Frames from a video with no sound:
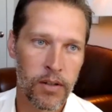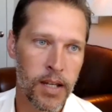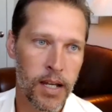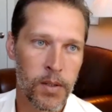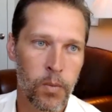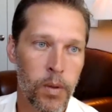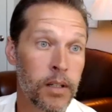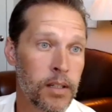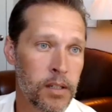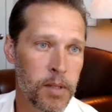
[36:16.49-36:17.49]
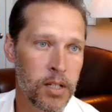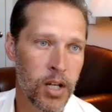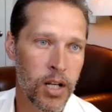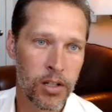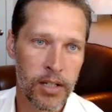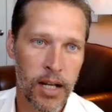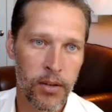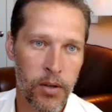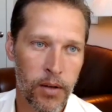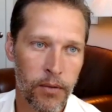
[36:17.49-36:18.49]
Yes, what needs to be changed now
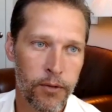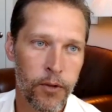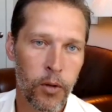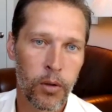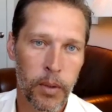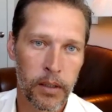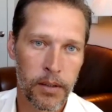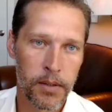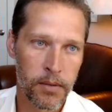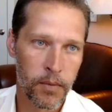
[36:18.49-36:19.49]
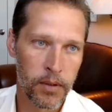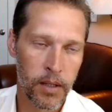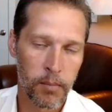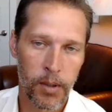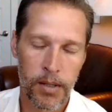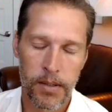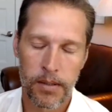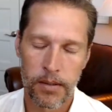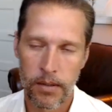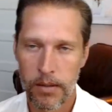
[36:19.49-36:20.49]
that you have full awareness of what that
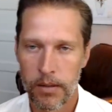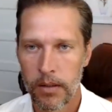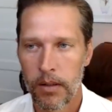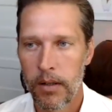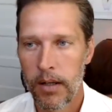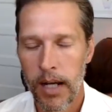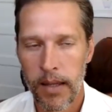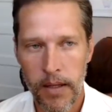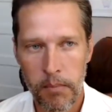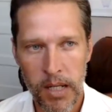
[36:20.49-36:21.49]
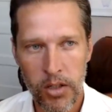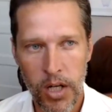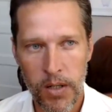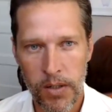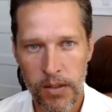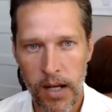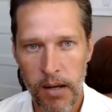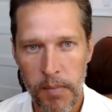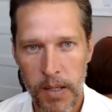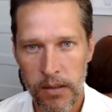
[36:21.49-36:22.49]
process is? And then make changes
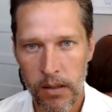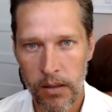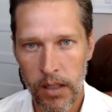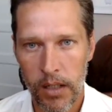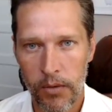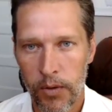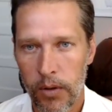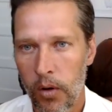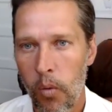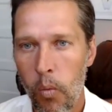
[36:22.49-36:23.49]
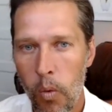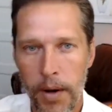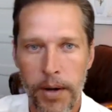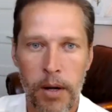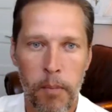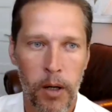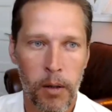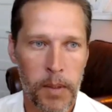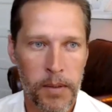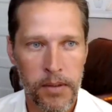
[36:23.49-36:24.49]
not based on kind of one
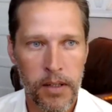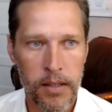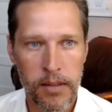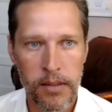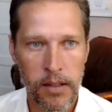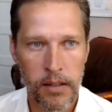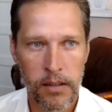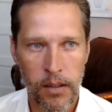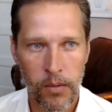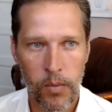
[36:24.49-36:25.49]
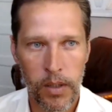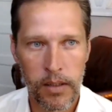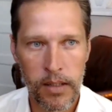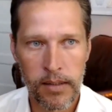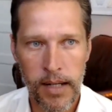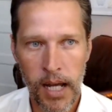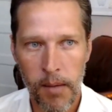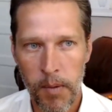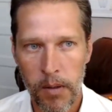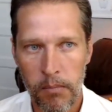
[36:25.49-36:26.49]
department's instinct on what needs to
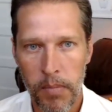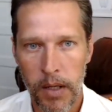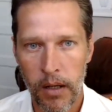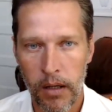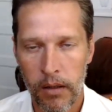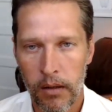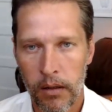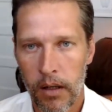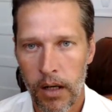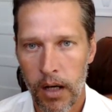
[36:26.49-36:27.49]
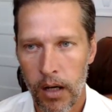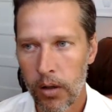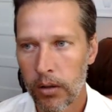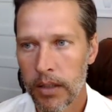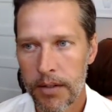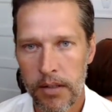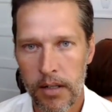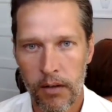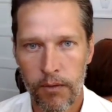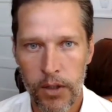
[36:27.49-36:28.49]
happen, but a
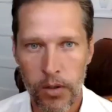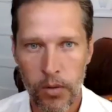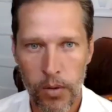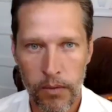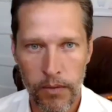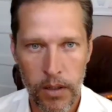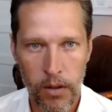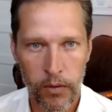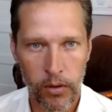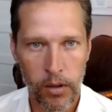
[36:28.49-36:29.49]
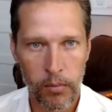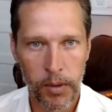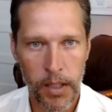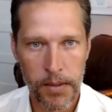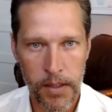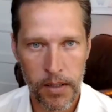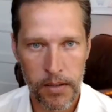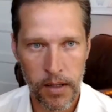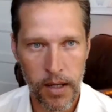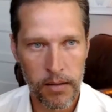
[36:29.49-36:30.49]
holistic view of the overall
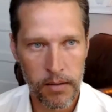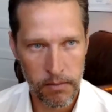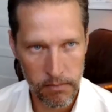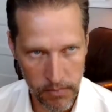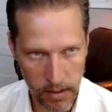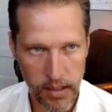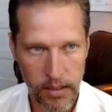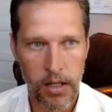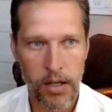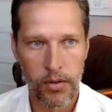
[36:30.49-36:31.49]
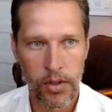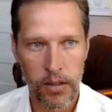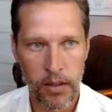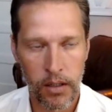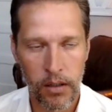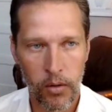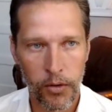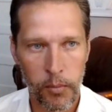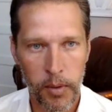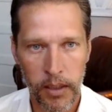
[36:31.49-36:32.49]
process, the technology, and then
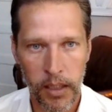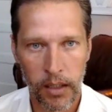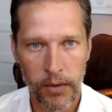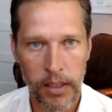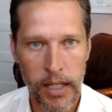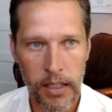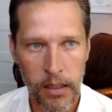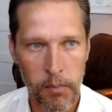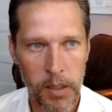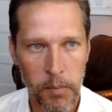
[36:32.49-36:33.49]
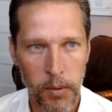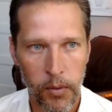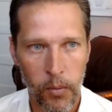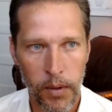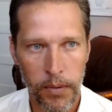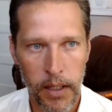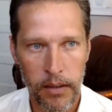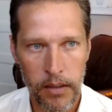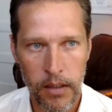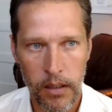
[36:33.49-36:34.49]
ultimately kind of aligning the people to what
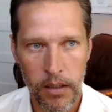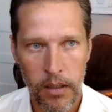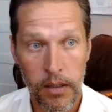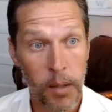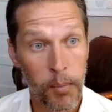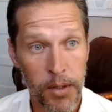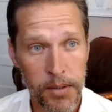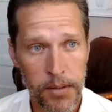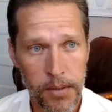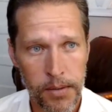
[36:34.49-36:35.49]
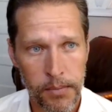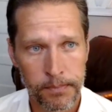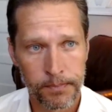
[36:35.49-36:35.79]
that process is.